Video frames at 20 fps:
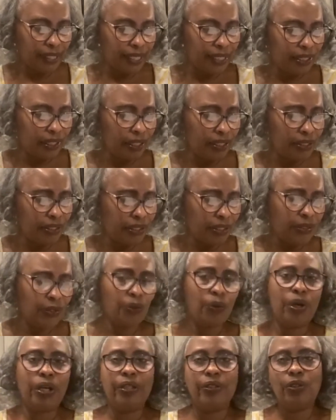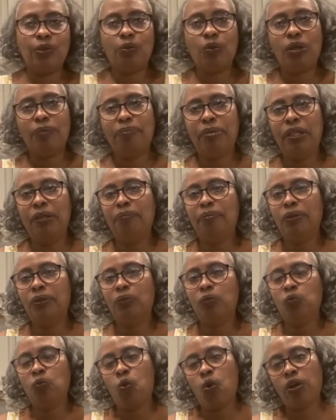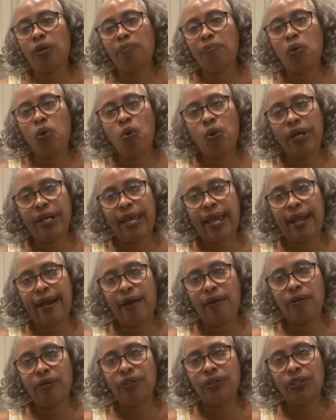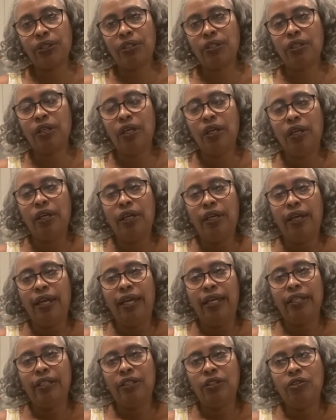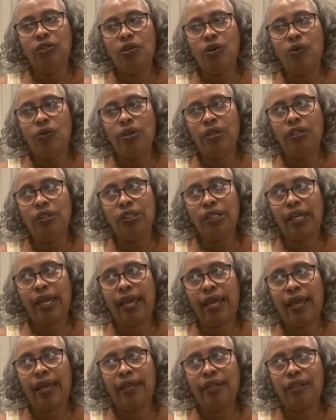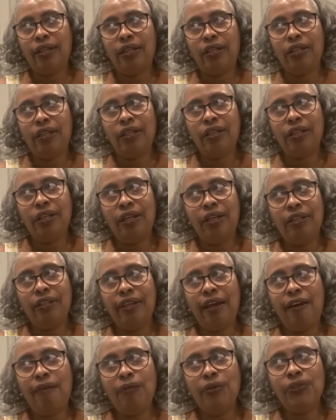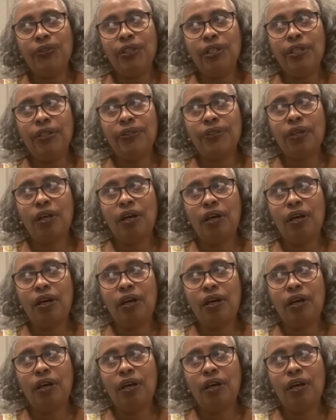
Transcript: it's just crazy what people want to point out and you know, and look at, and that was his